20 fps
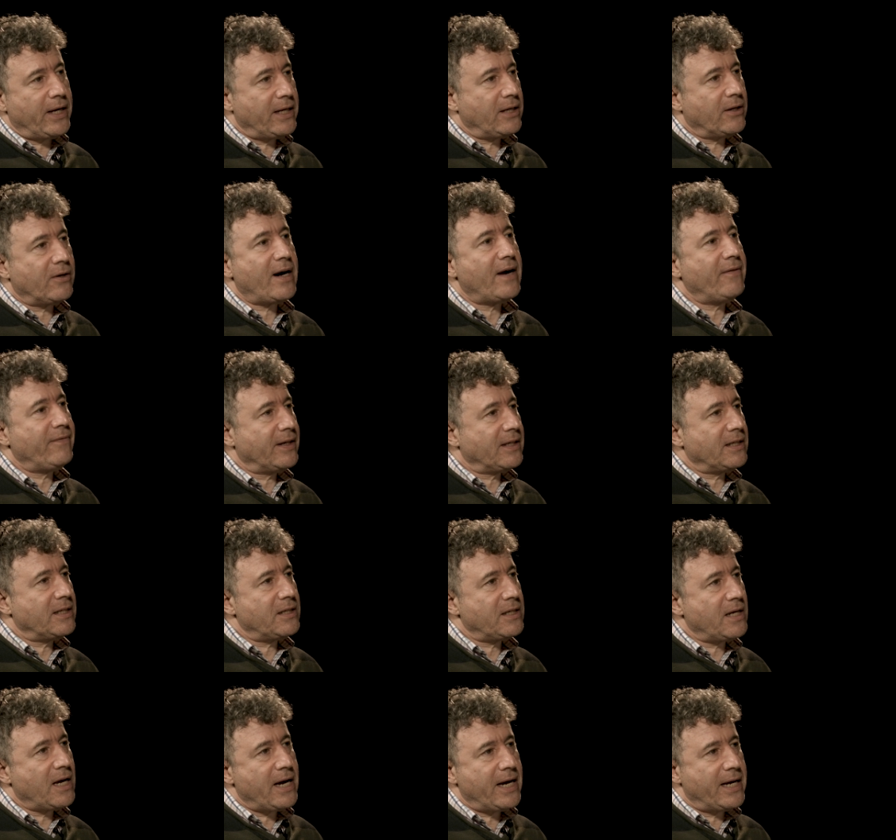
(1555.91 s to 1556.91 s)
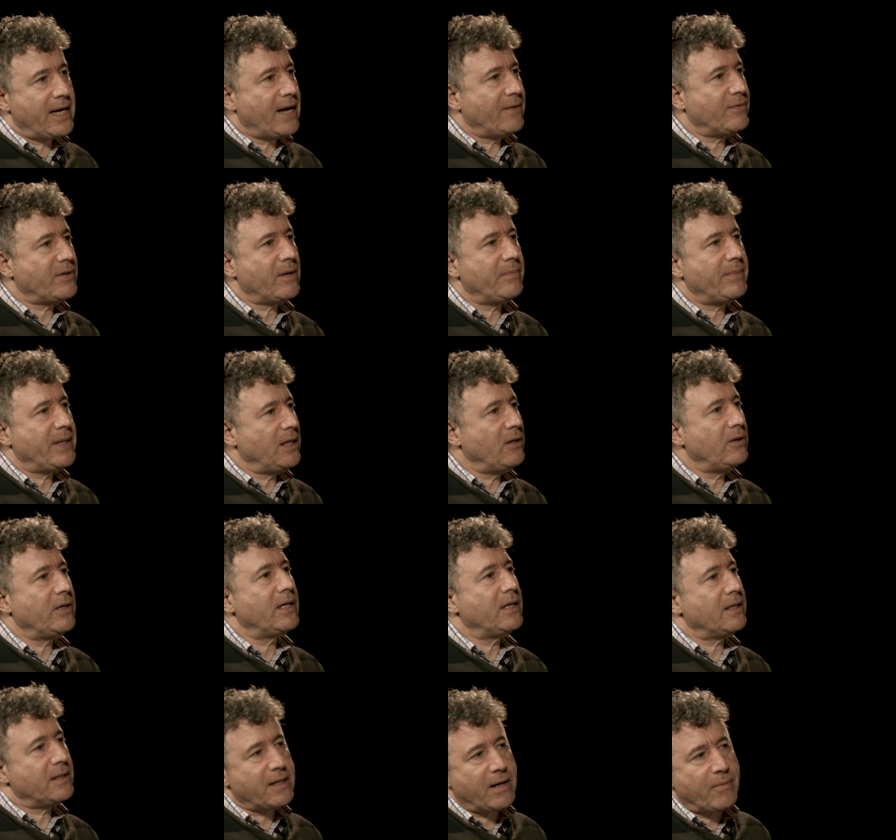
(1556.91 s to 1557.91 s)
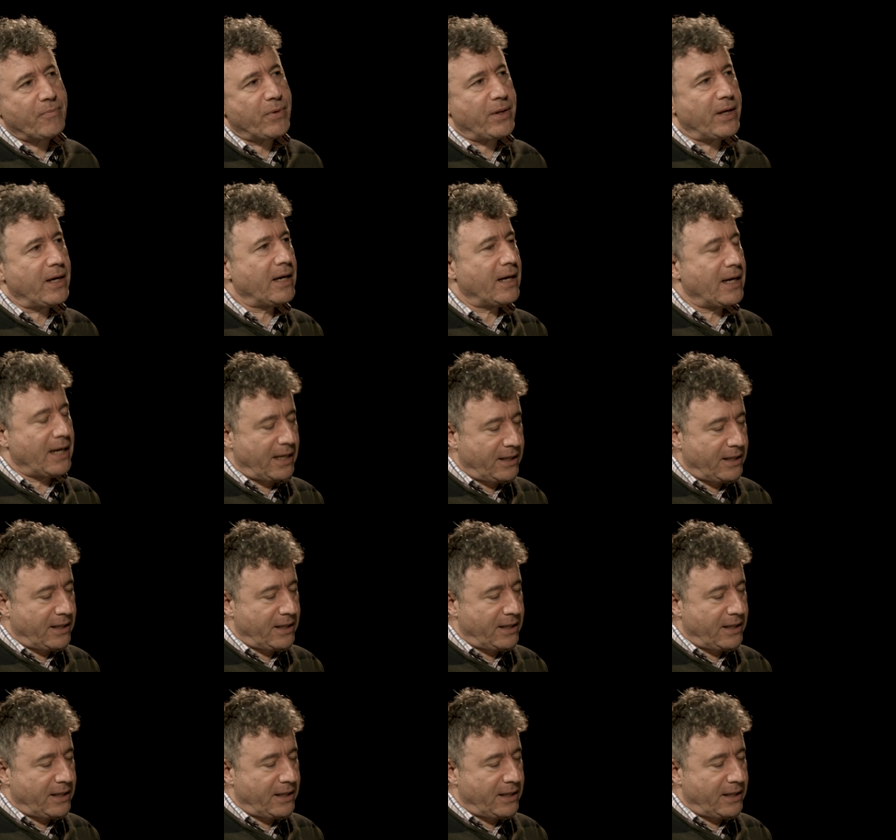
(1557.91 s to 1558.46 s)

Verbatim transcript: in a graphic mm. design, mm. have somebody looking at something, mm.